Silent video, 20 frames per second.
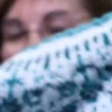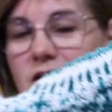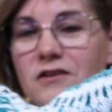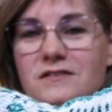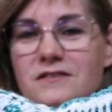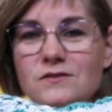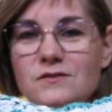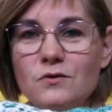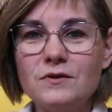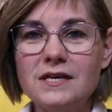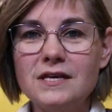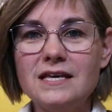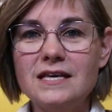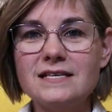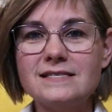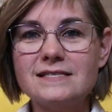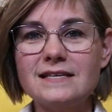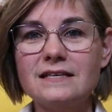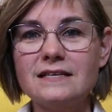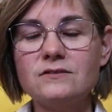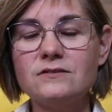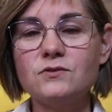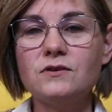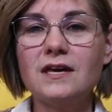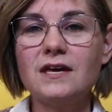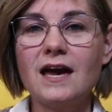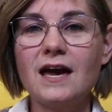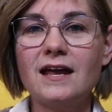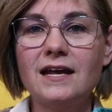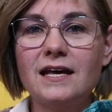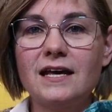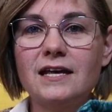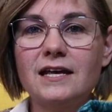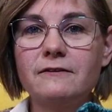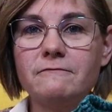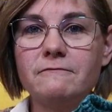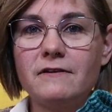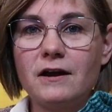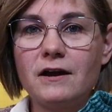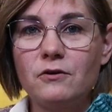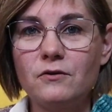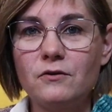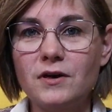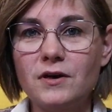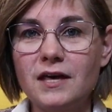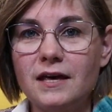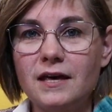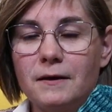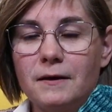so easy to get it very,